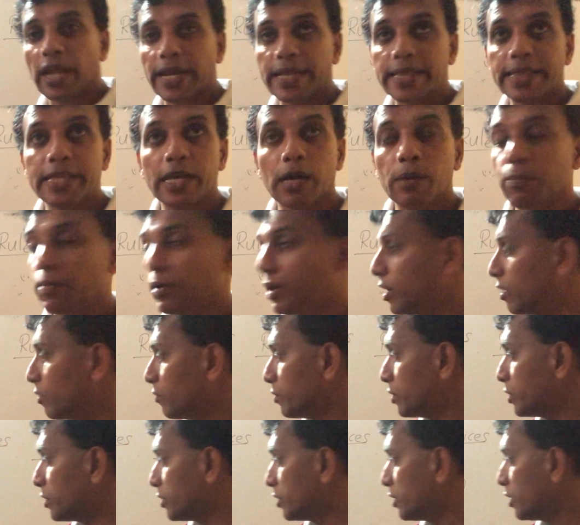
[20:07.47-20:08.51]
at the
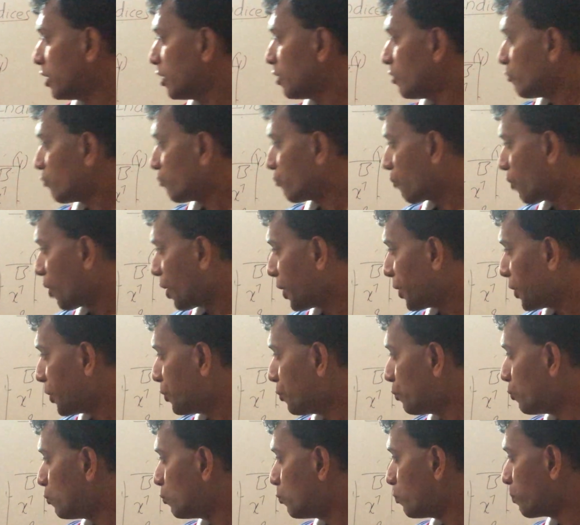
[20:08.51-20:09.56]
power
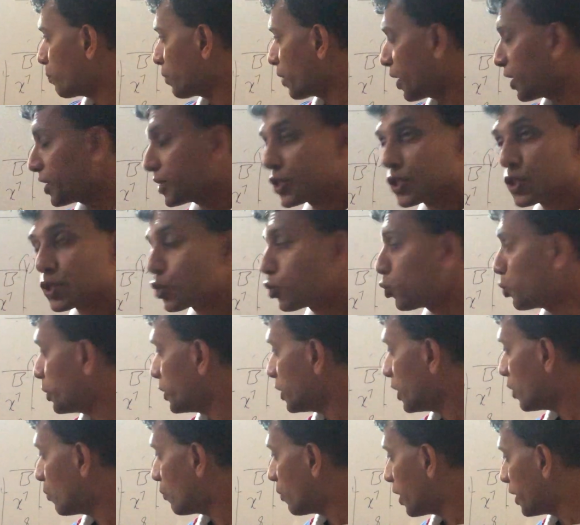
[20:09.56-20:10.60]
5 plus 2,
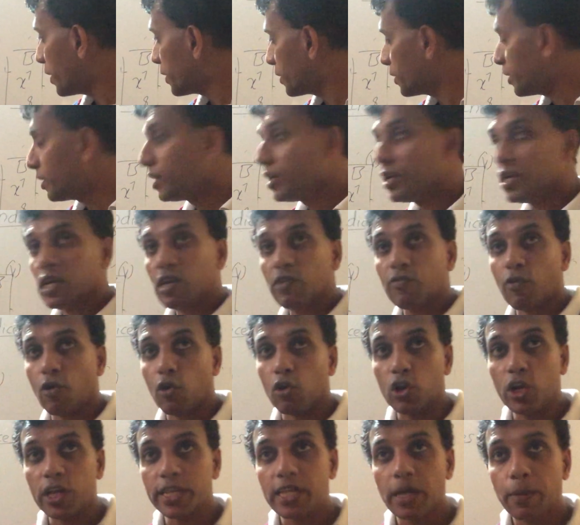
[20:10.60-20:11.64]
here 1 If
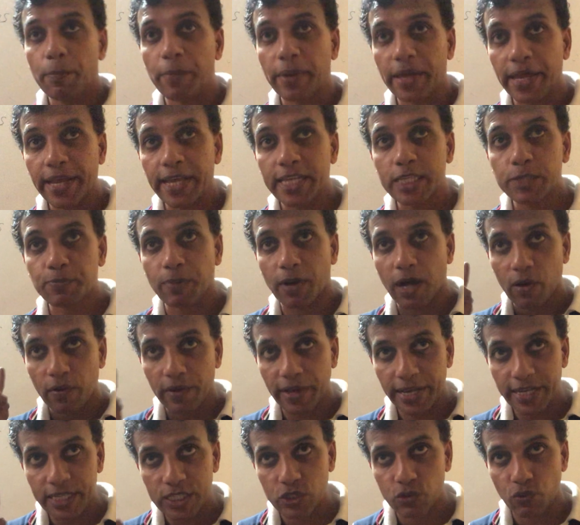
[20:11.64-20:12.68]
only the base power
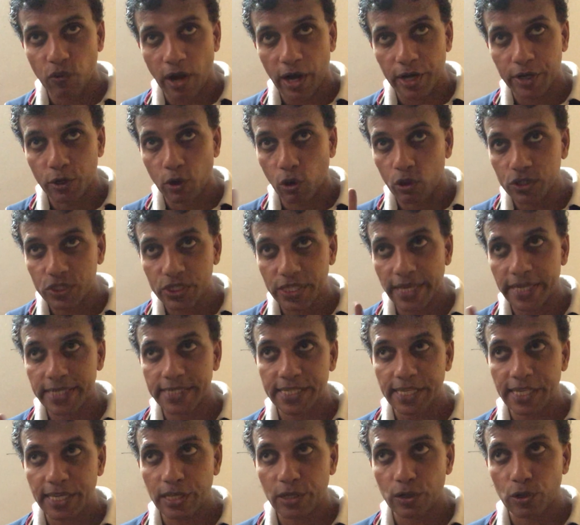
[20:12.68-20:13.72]
is 1, don't say
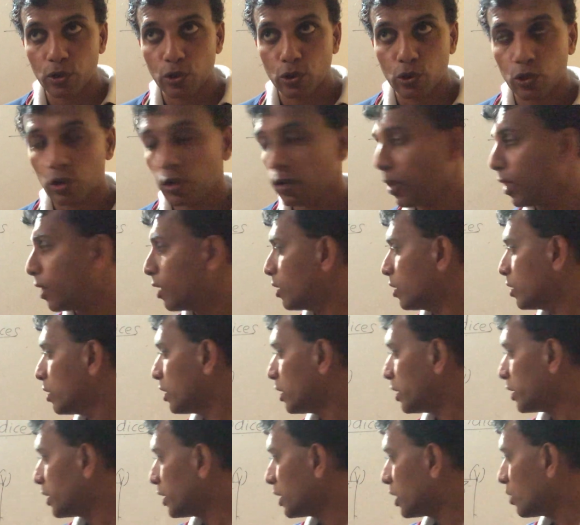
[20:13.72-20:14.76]
0.
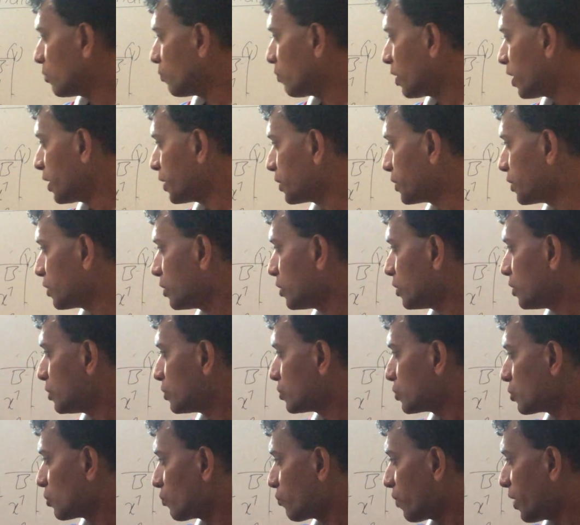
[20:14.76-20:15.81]
Here 1.
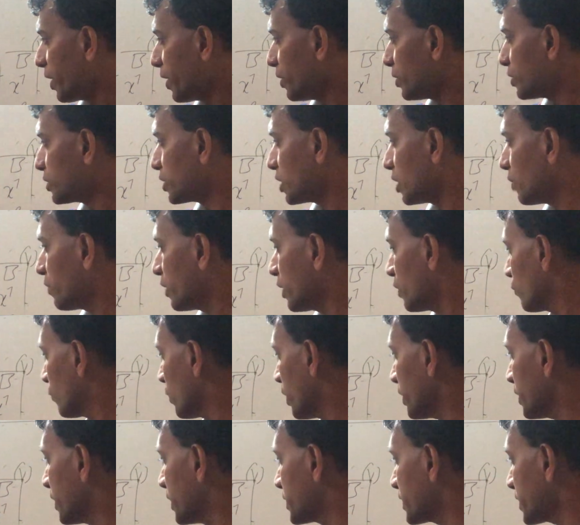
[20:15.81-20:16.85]
So 5, 7,
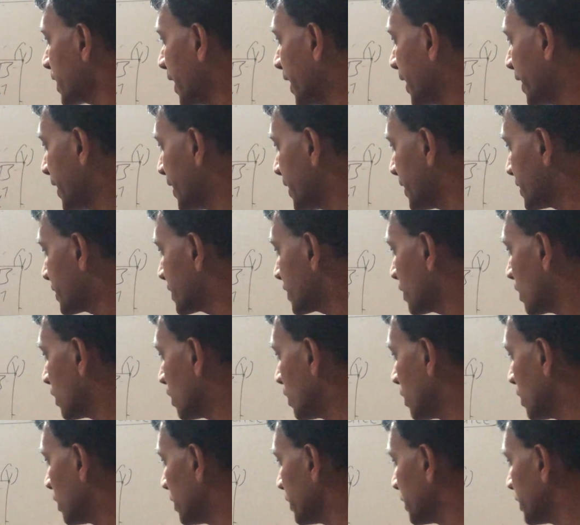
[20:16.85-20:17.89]
1, that's 8.
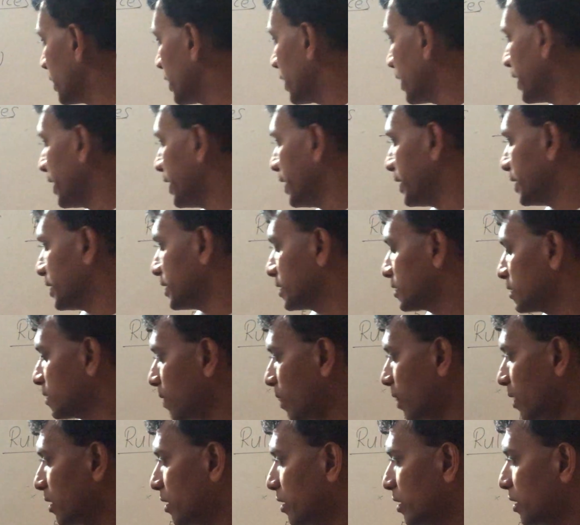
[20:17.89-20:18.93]
Here 8.
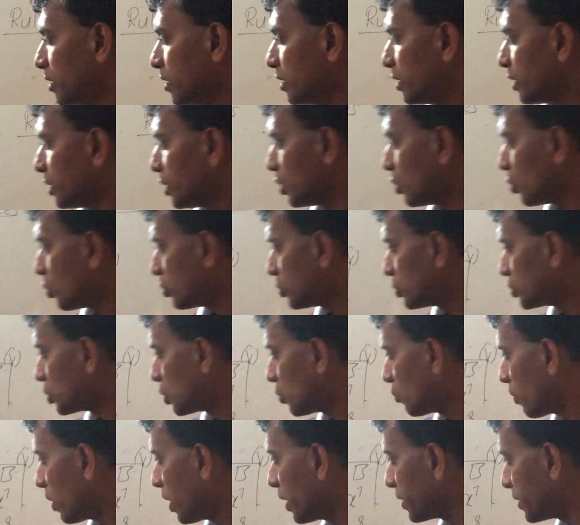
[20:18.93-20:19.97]
Here
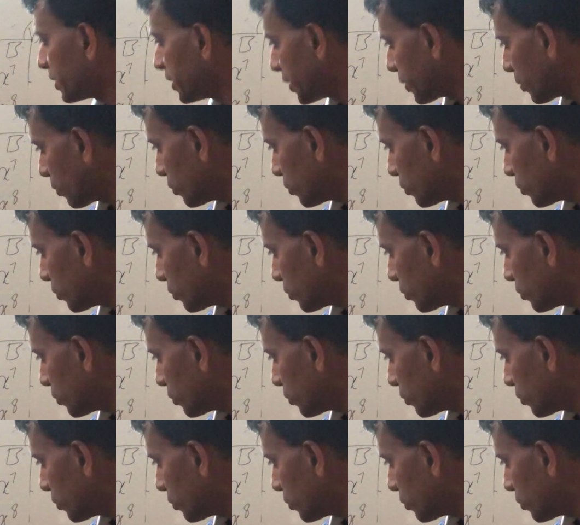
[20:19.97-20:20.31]
also 1, that